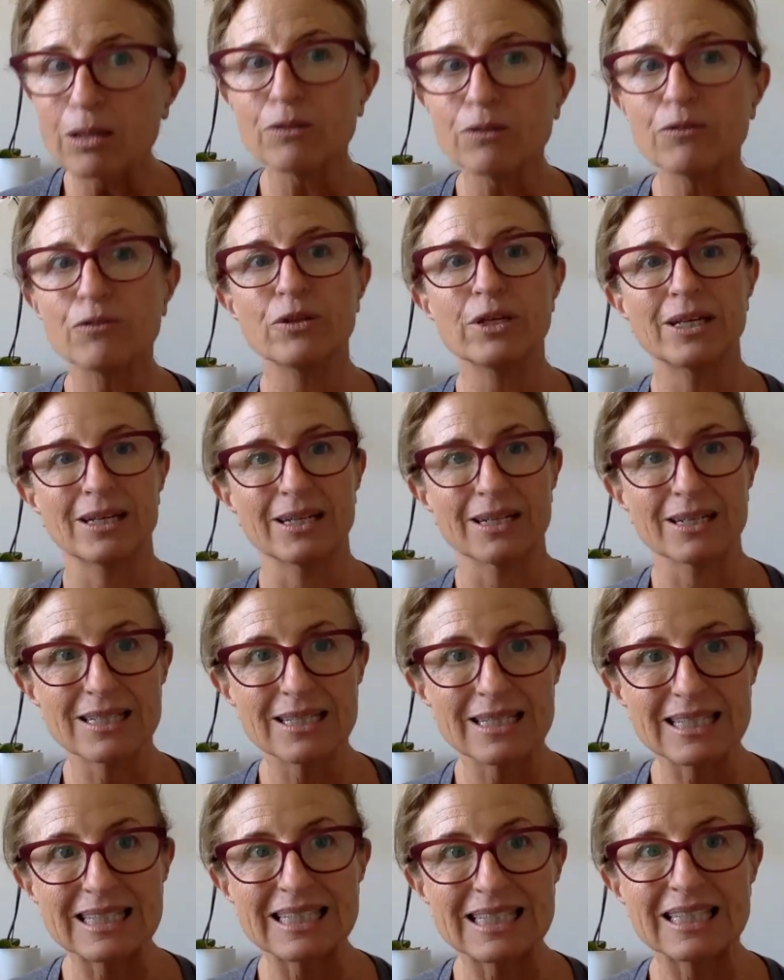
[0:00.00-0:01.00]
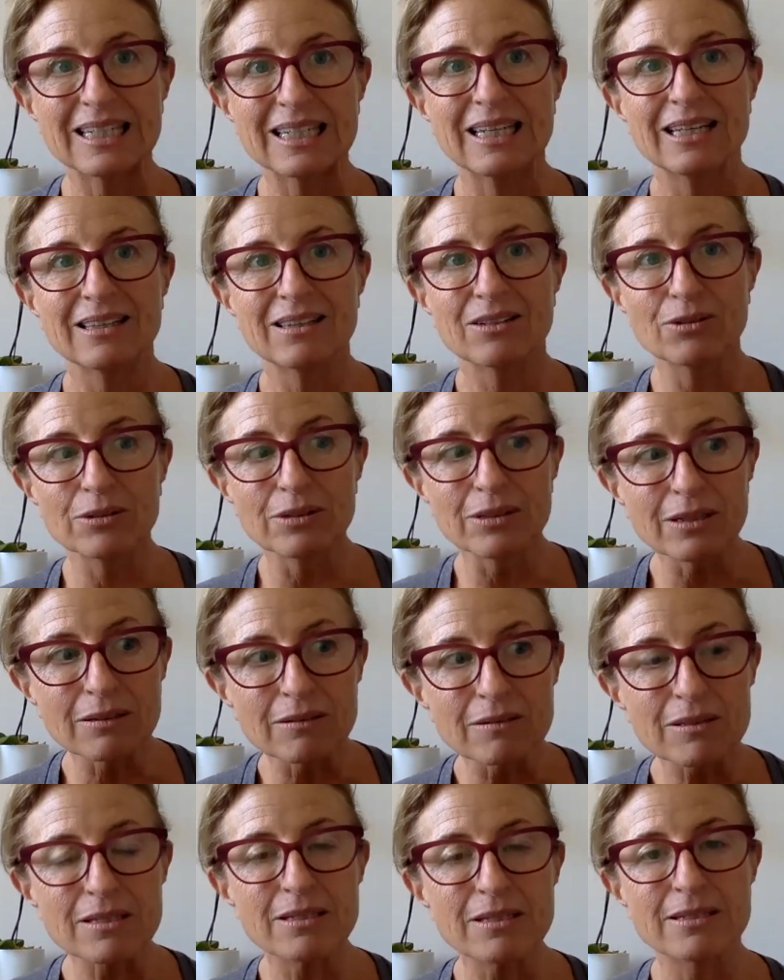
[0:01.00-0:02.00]
of this, they're little
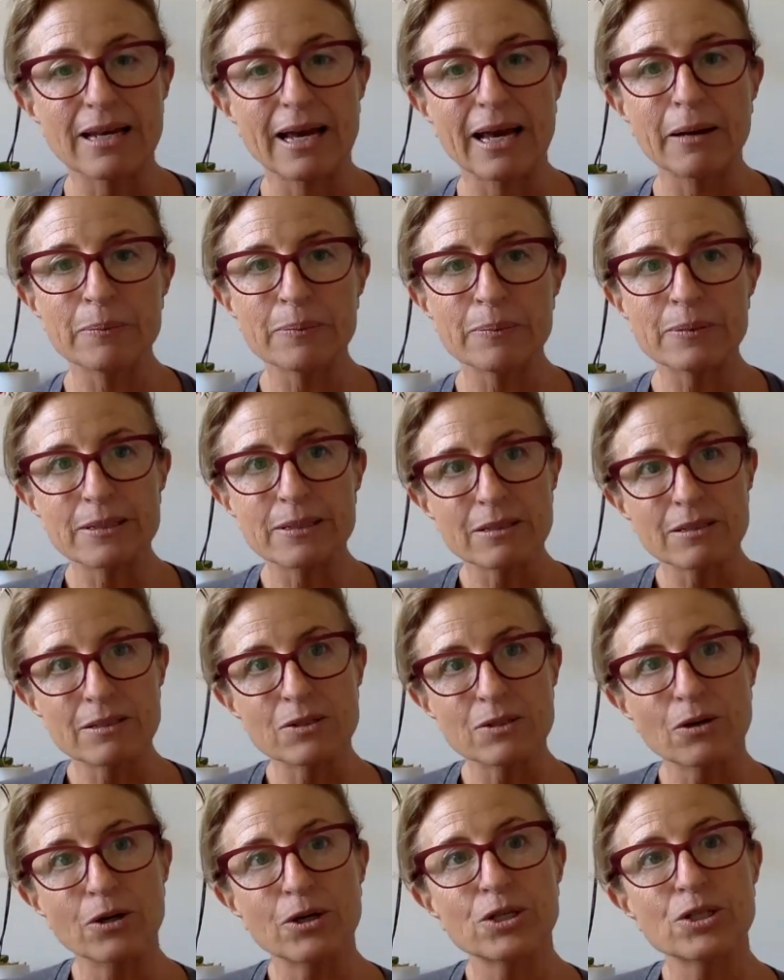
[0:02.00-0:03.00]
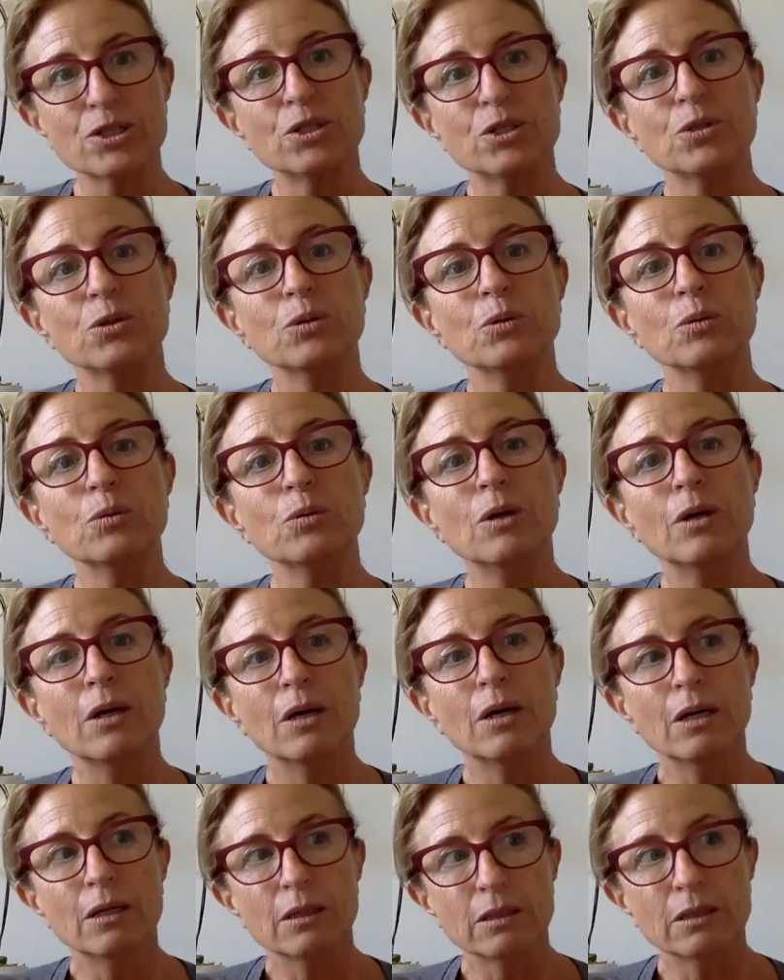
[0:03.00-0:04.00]
steps that start to
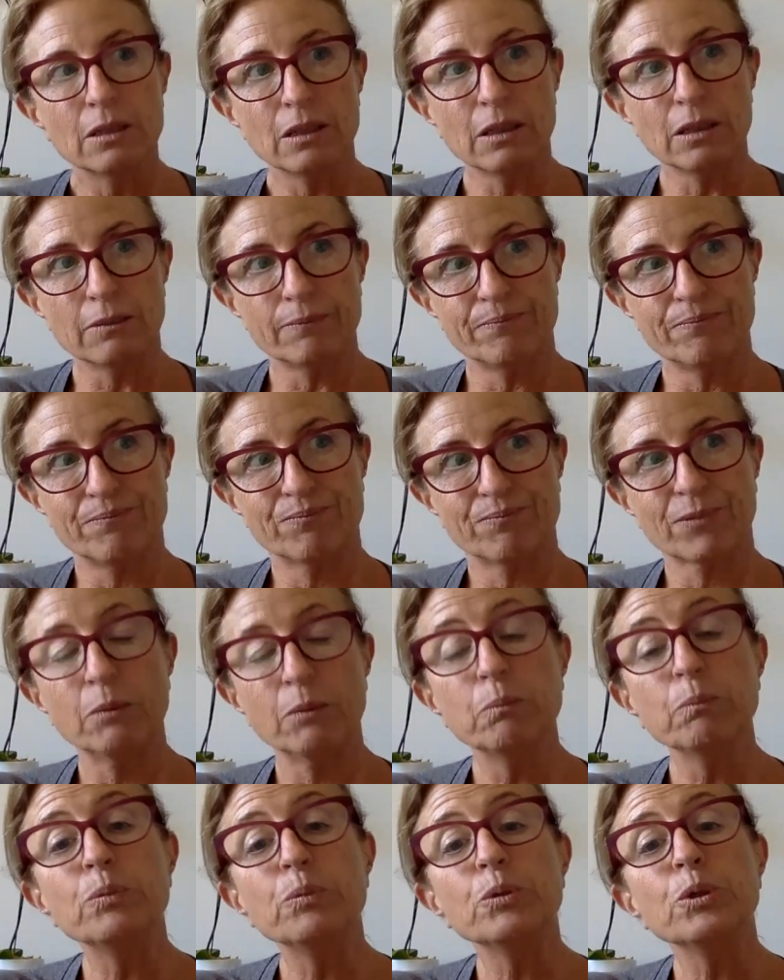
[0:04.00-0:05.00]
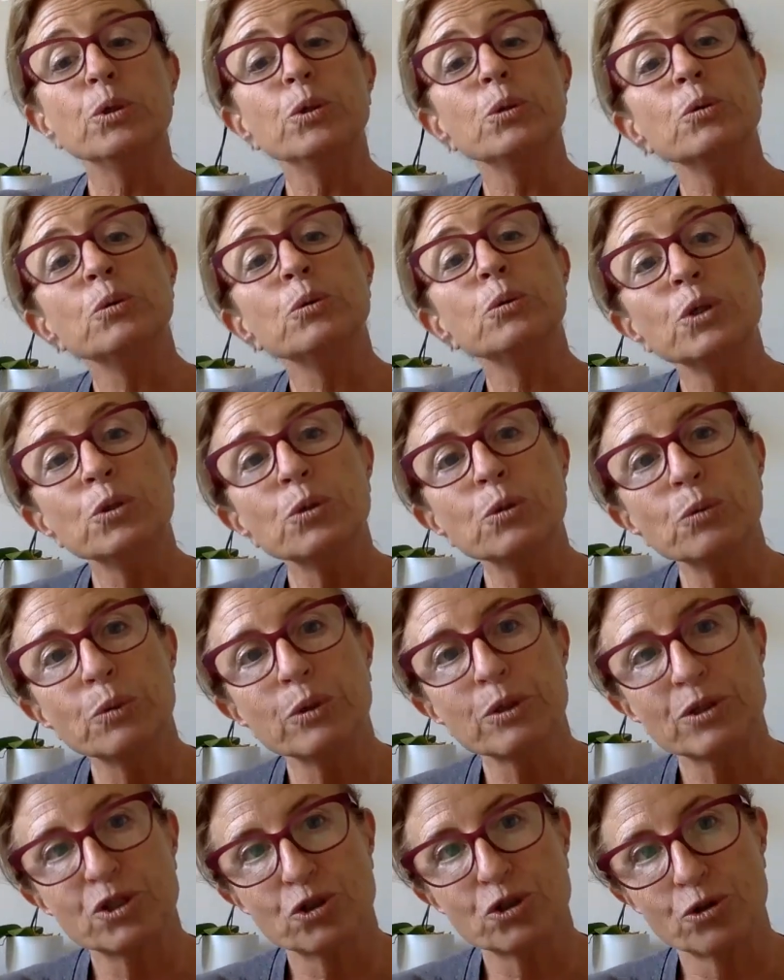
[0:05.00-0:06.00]
imbue you
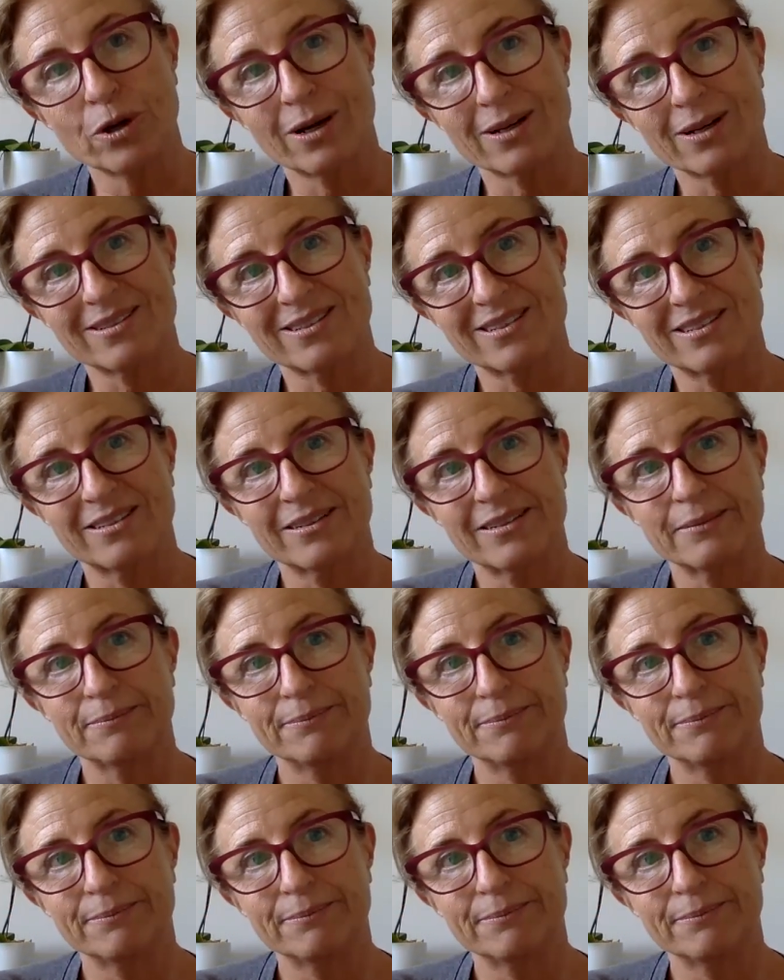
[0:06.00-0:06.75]
with trust.